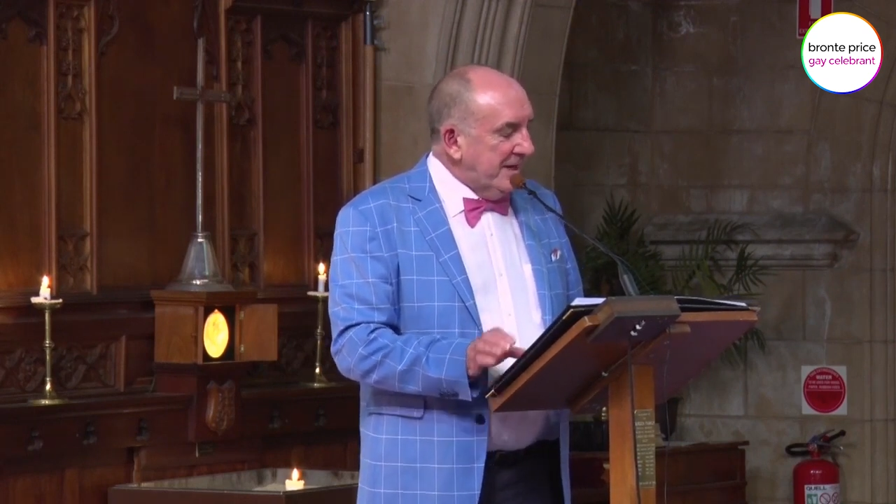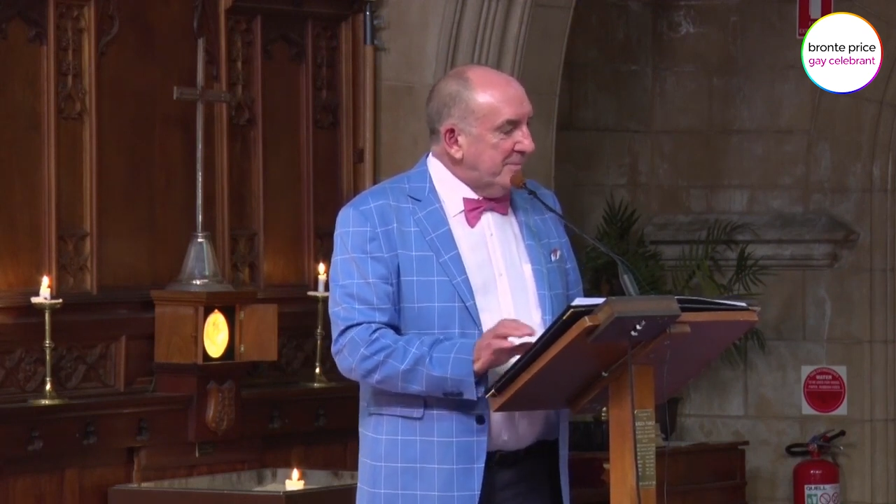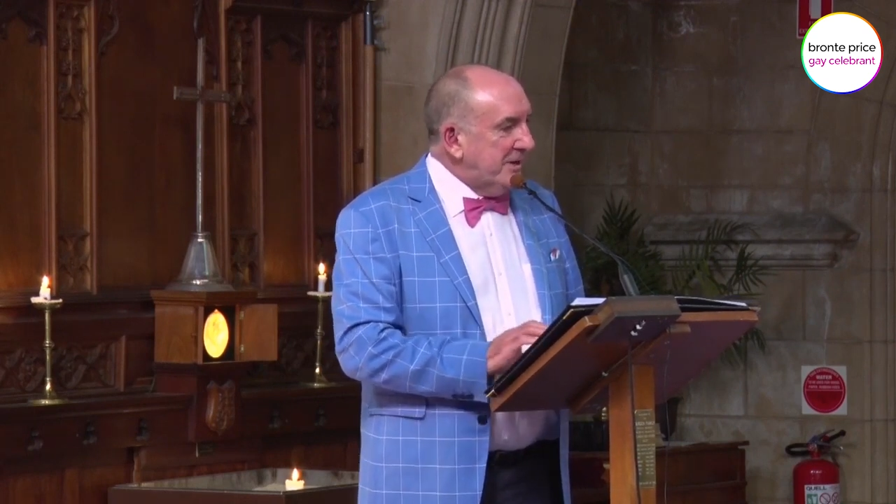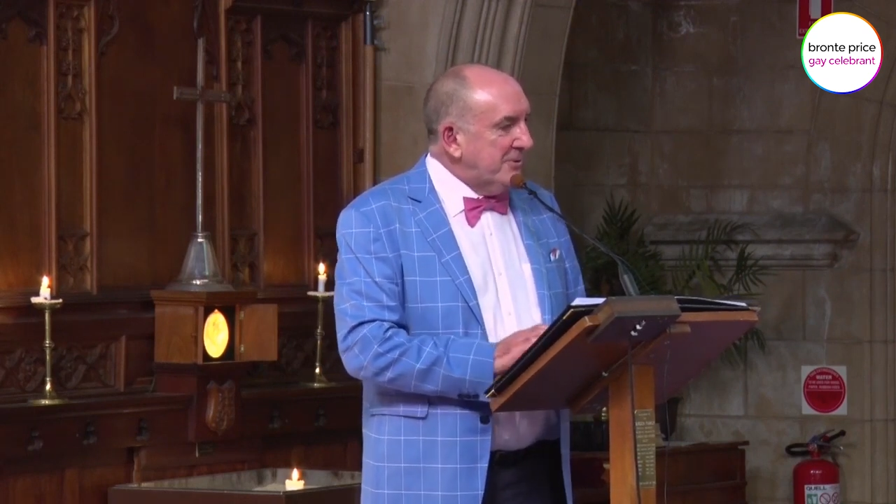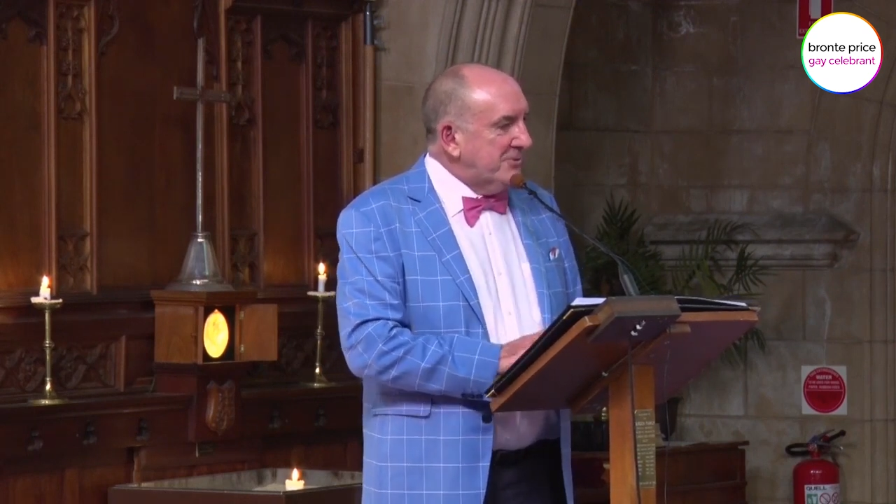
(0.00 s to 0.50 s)

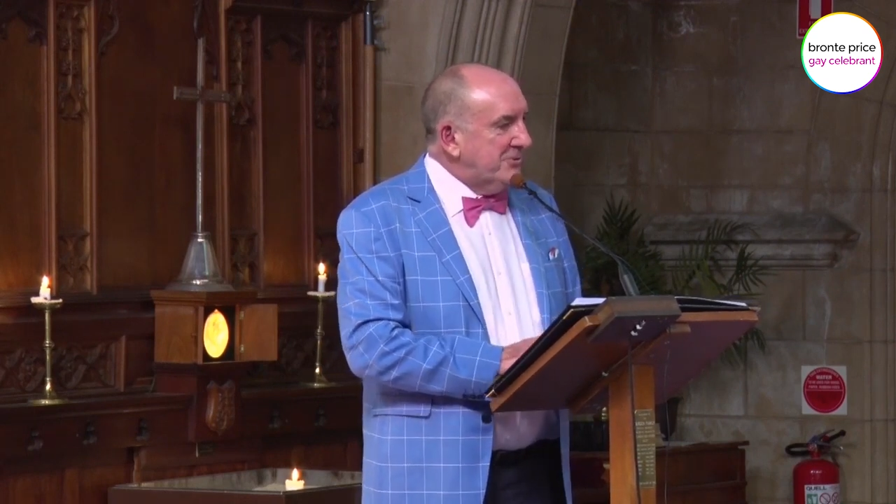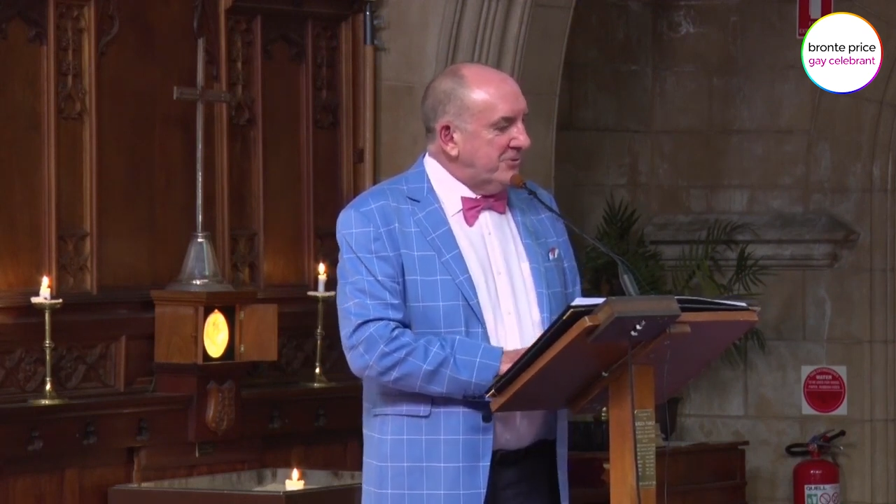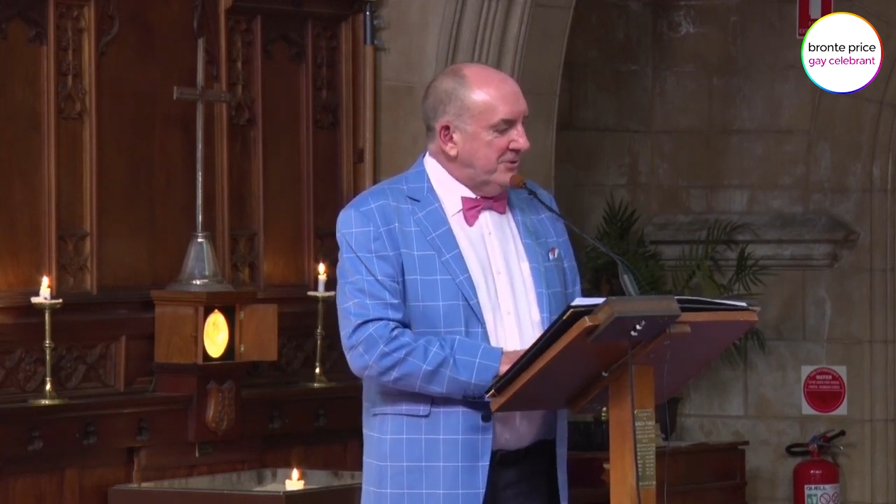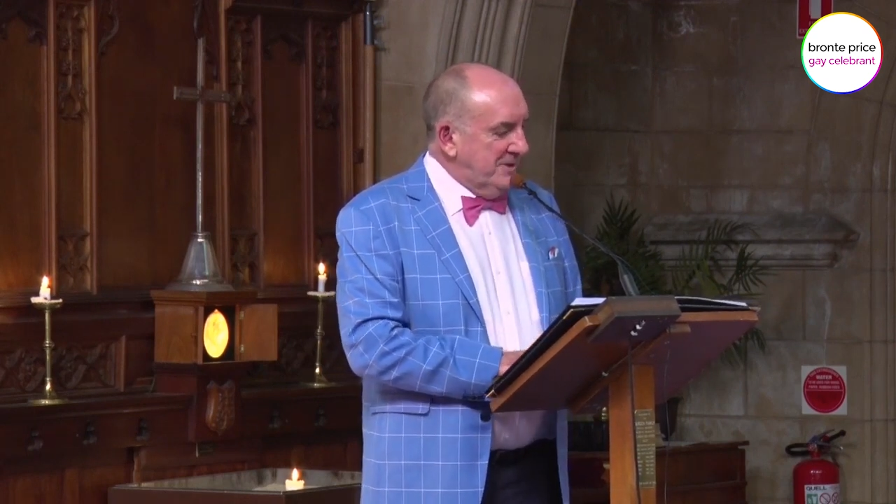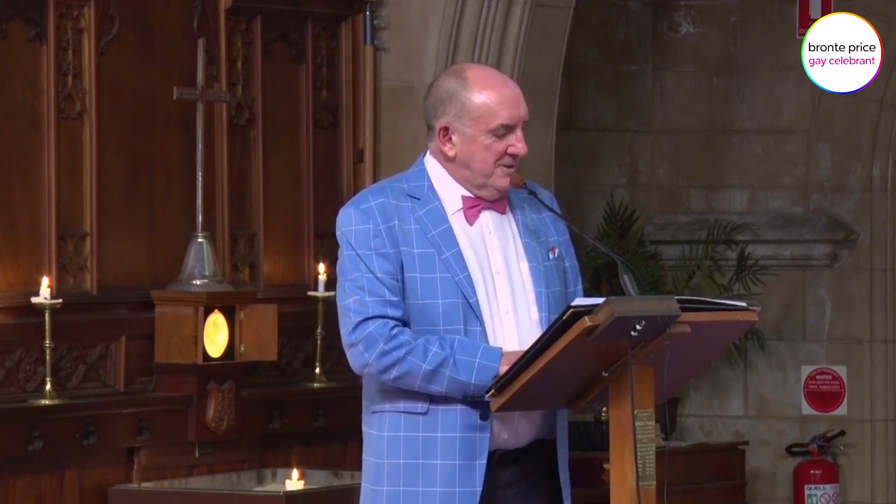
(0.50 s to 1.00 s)
Our
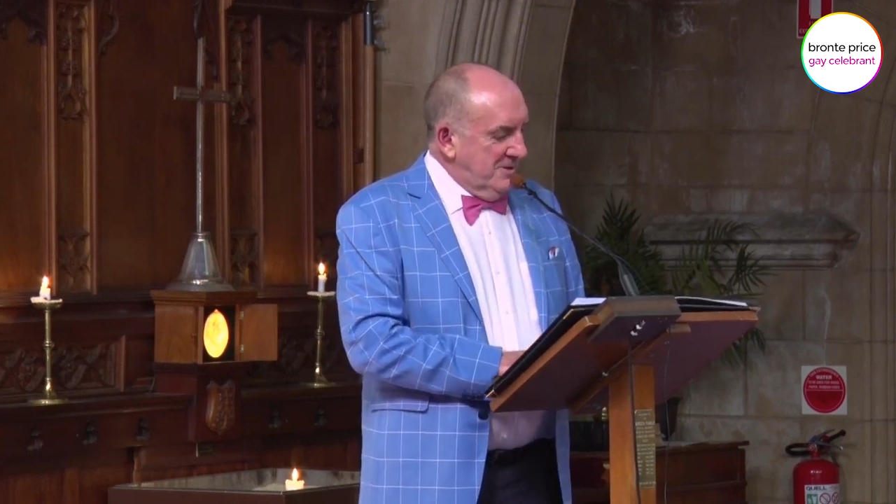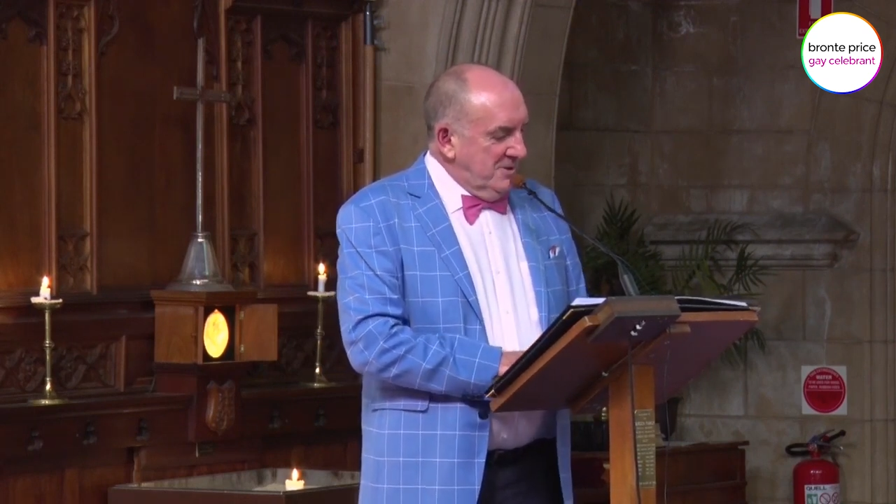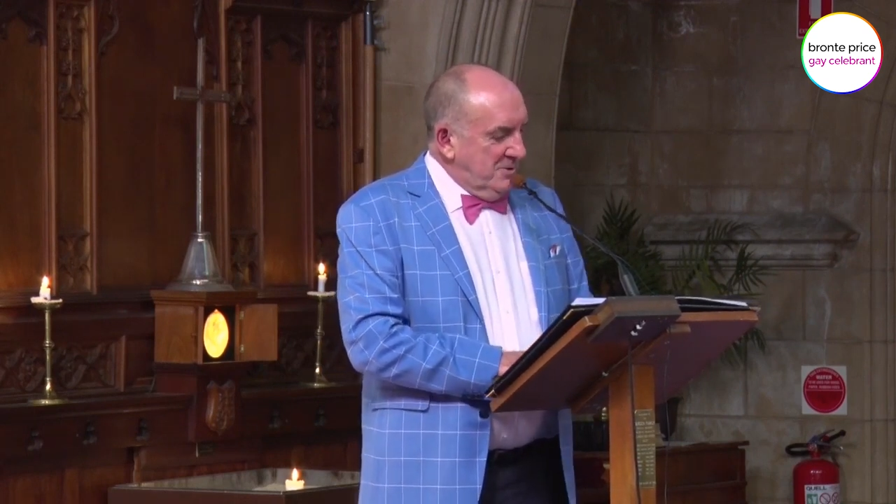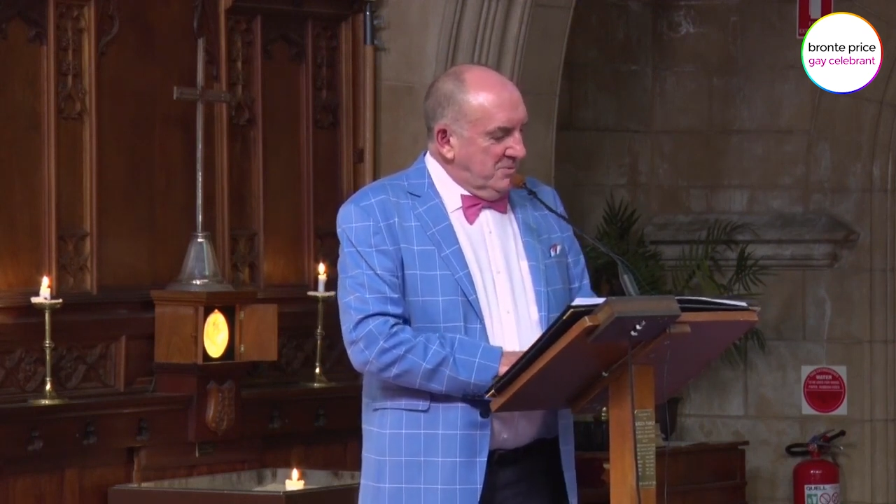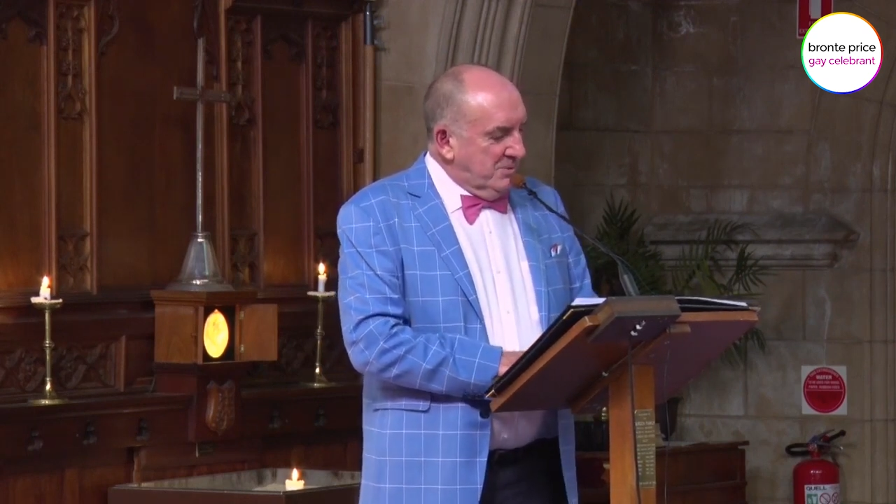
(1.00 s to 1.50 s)
parents
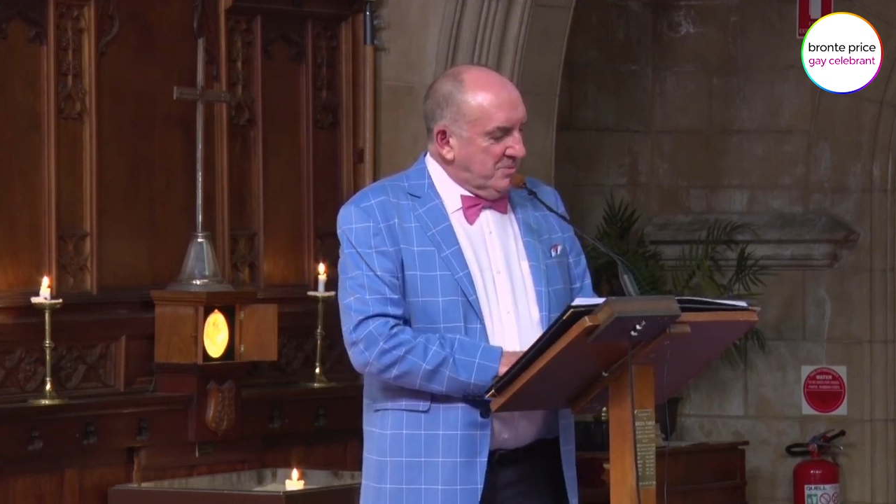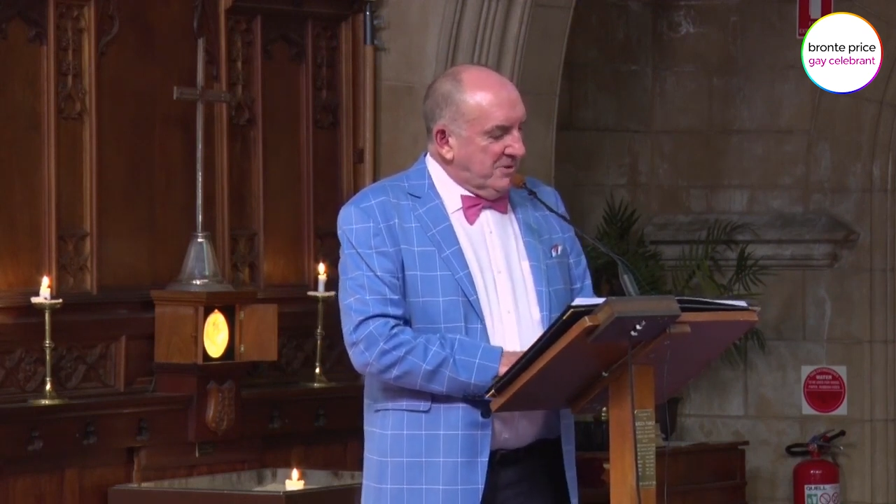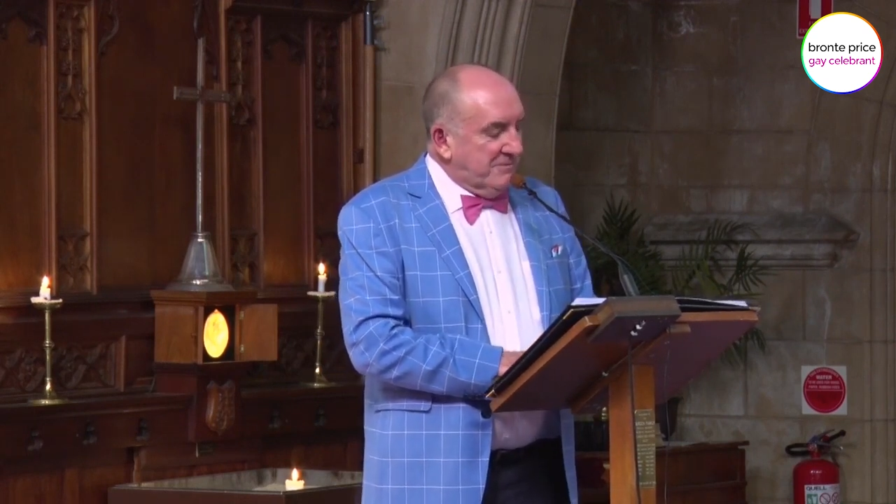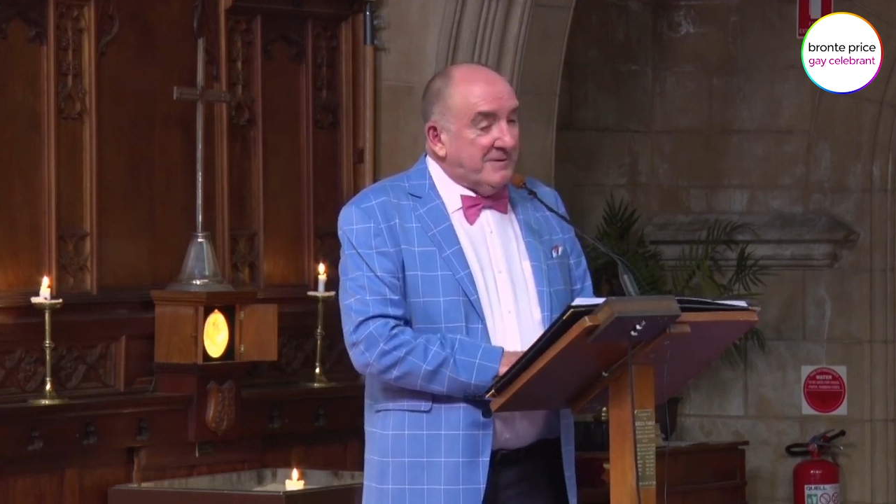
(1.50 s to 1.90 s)
were both